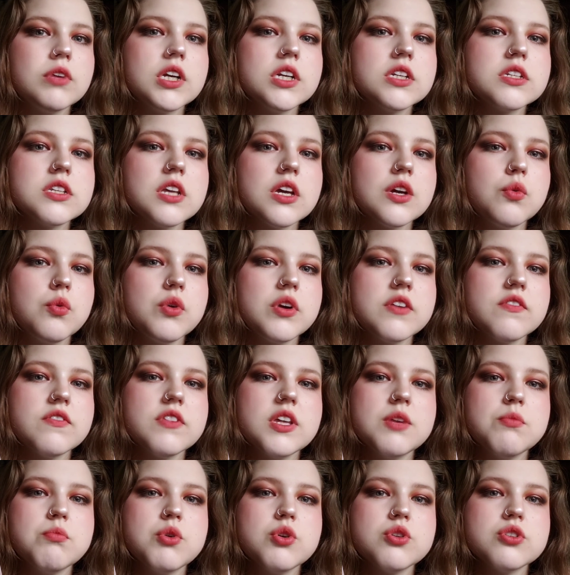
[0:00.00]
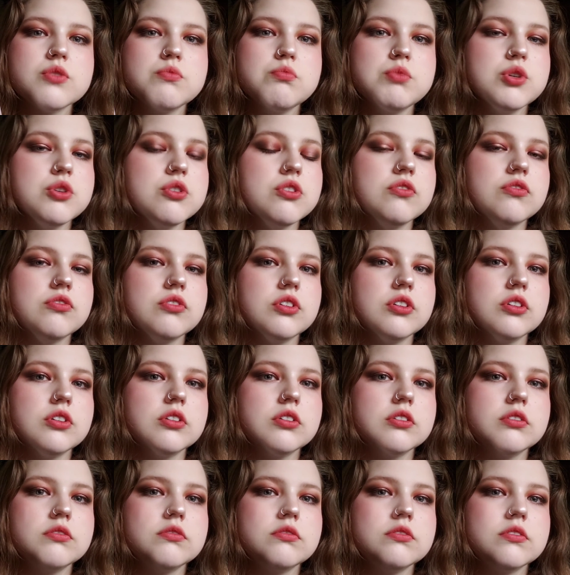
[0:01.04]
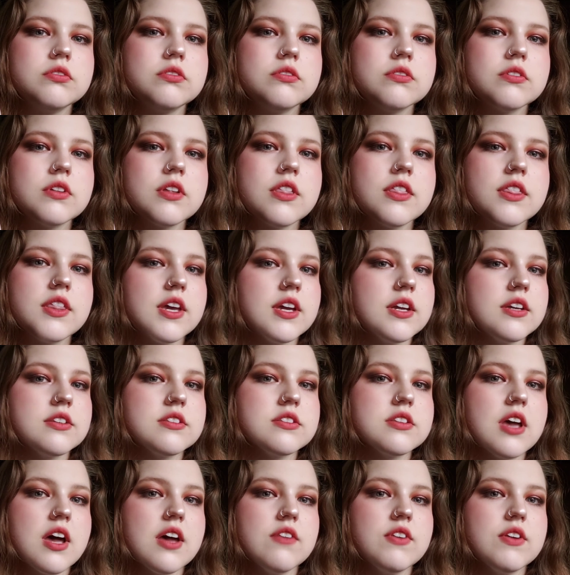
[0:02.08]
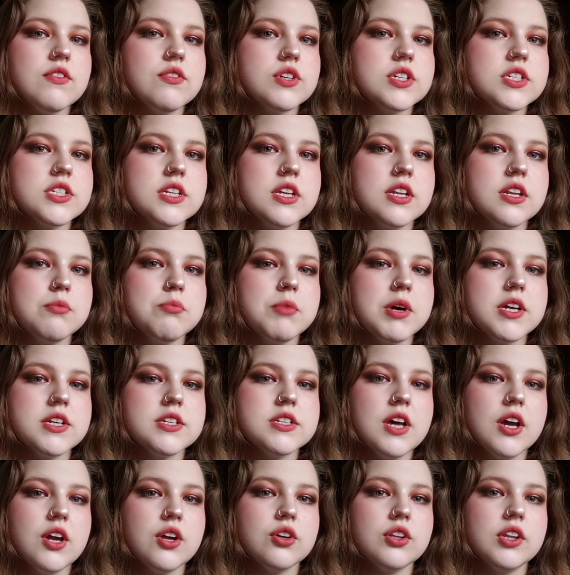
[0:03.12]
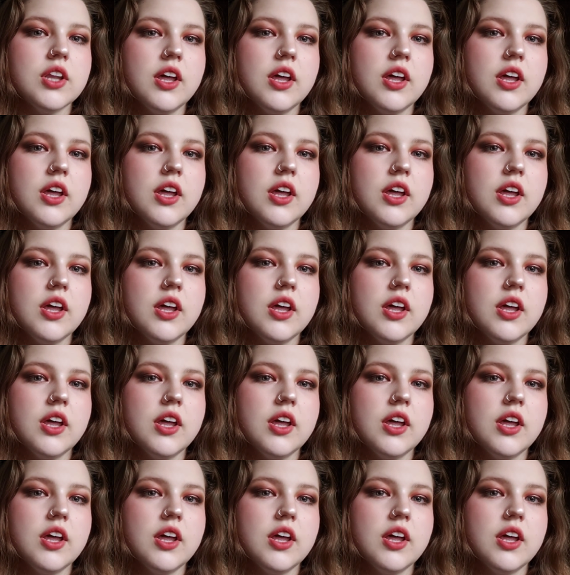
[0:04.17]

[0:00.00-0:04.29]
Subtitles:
It's like one of the most beautiful things I've ever seen in my entire